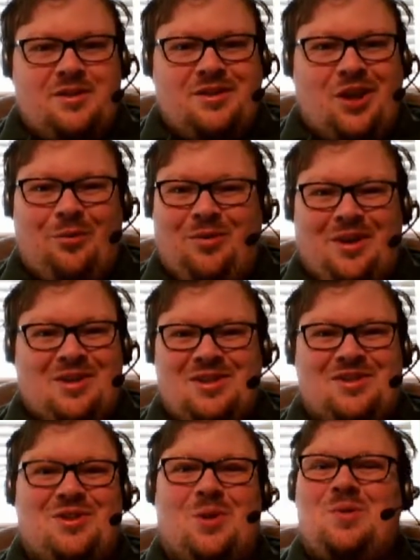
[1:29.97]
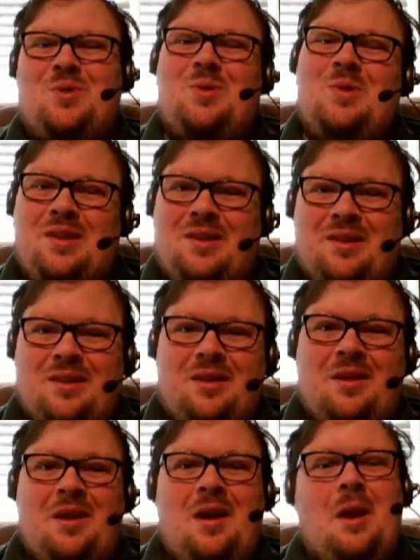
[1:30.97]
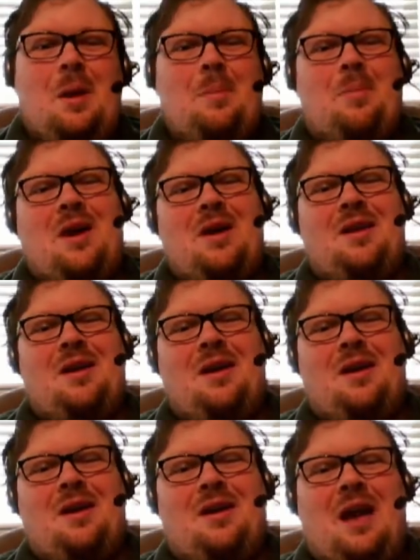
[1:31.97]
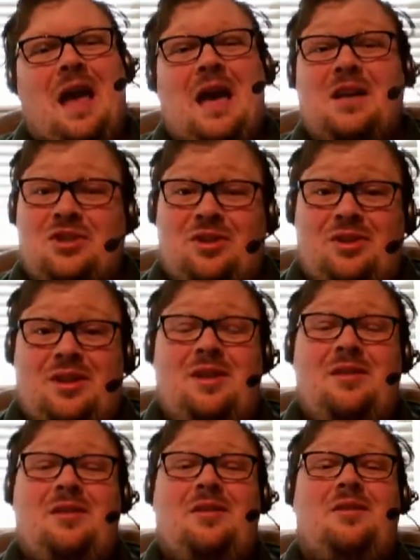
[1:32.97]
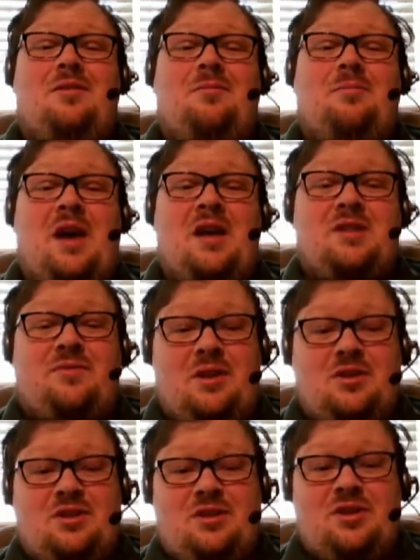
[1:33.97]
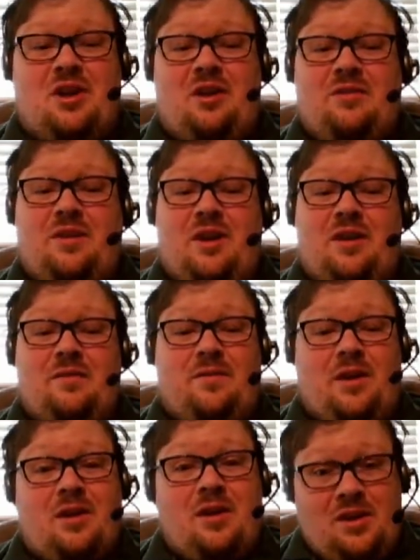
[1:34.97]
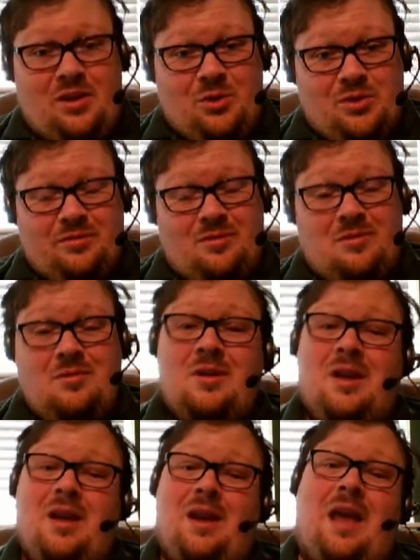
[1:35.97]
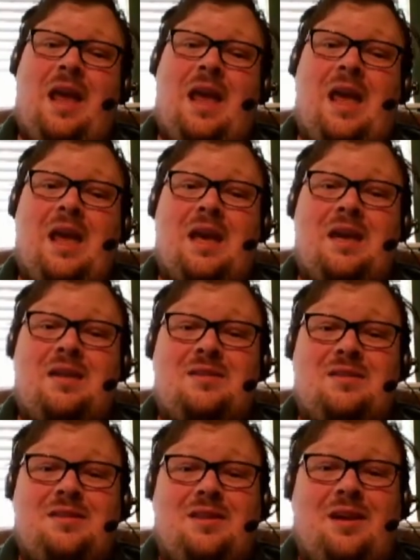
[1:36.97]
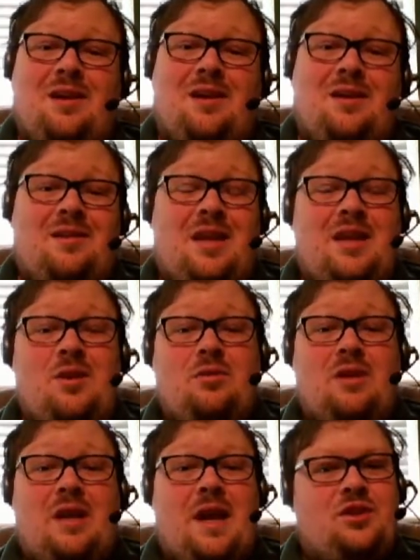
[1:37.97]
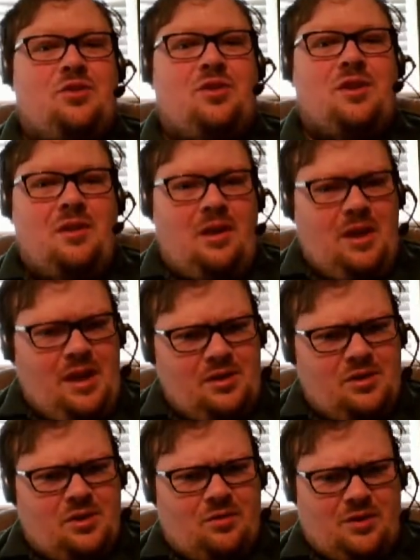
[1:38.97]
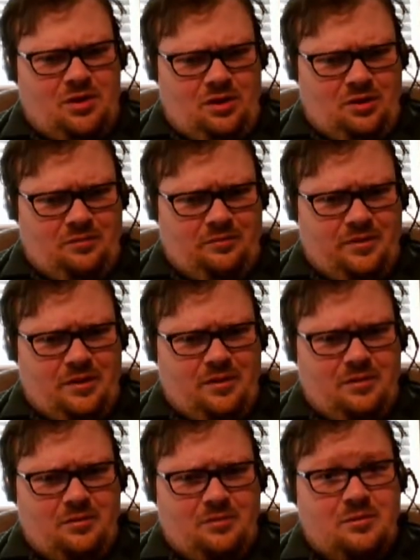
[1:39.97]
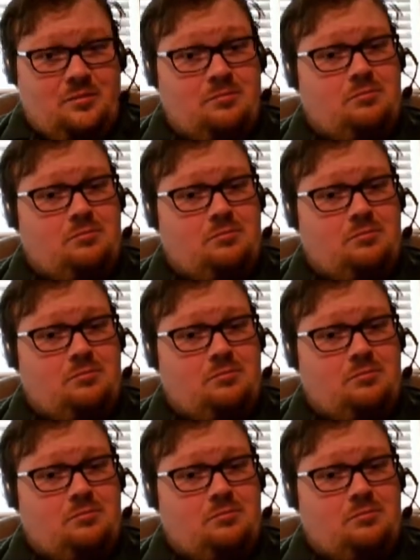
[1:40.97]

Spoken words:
So functions don't do anything. But actually, bash functions are very, very useful, and they don't actually need to return values.